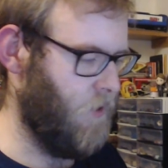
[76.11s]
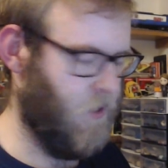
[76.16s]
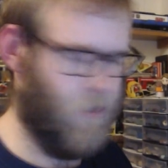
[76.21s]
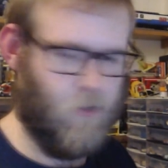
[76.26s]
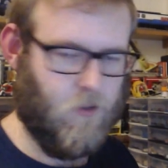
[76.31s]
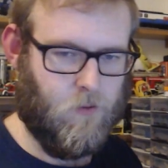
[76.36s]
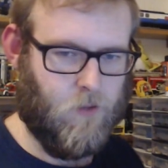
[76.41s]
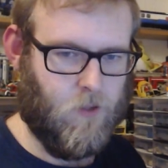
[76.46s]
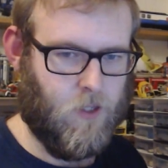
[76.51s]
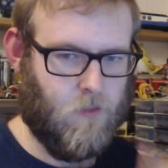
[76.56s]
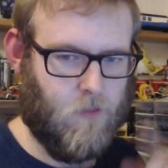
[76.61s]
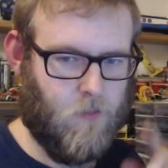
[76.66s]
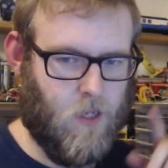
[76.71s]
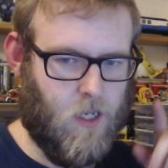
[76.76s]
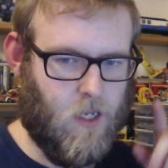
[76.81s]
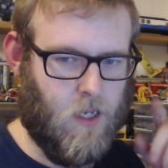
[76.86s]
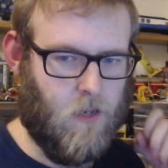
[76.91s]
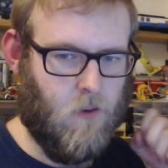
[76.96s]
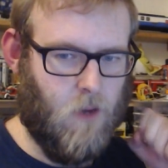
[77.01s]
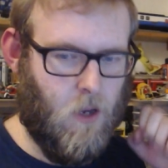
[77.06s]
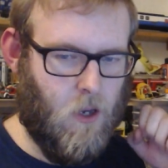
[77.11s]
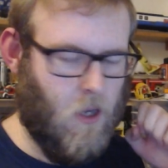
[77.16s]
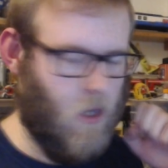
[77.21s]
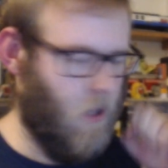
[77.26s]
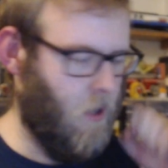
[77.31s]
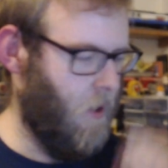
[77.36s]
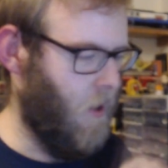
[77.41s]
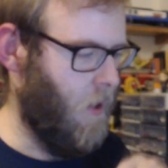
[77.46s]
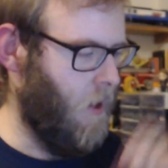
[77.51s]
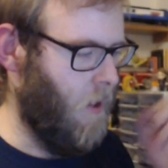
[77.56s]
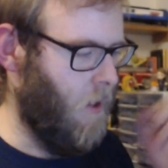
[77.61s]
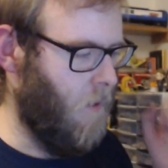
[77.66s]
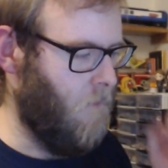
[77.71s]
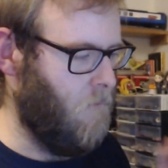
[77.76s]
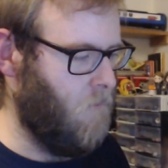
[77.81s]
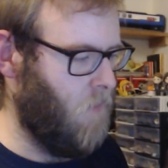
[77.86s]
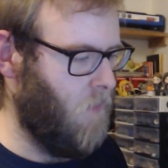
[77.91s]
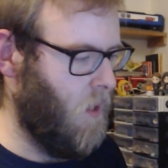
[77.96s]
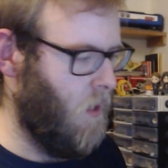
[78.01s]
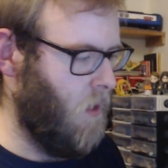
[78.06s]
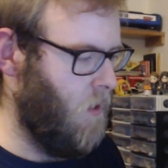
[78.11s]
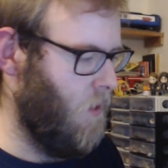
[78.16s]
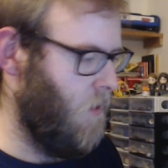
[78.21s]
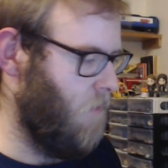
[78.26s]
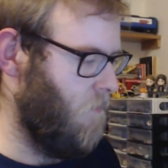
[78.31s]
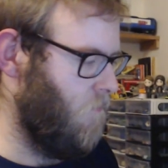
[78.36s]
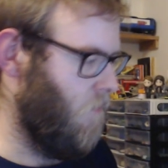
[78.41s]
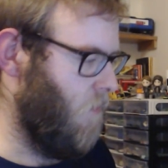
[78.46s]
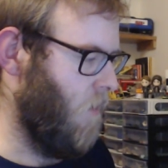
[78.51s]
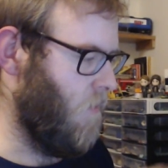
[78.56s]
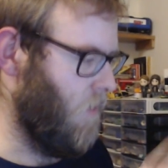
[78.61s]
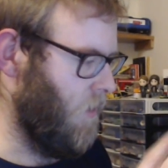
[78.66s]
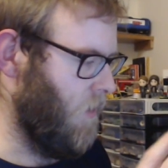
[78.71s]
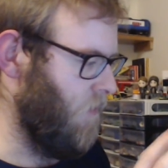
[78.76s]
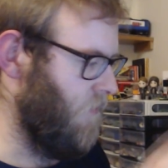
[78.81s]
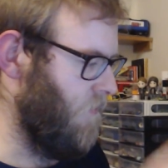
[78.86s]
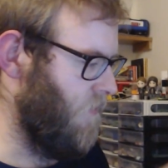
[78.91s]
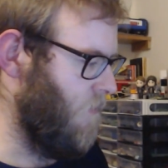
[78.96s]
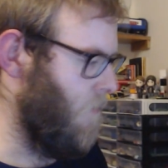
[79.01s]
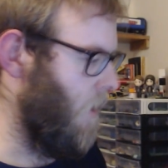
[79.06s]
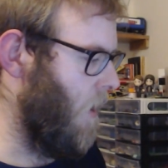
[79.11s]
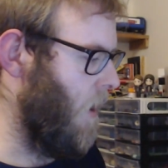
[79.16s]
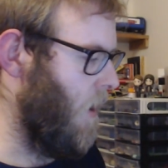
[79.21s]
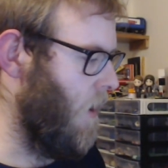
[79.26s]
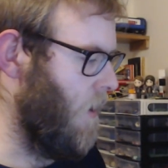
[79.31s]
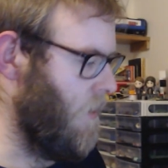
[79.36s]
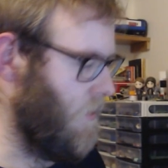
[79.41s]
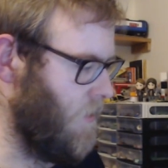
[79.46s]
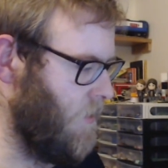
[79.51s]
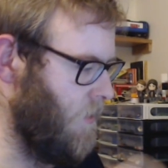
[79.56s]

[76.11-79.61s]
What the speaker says: will just be broken up for parts and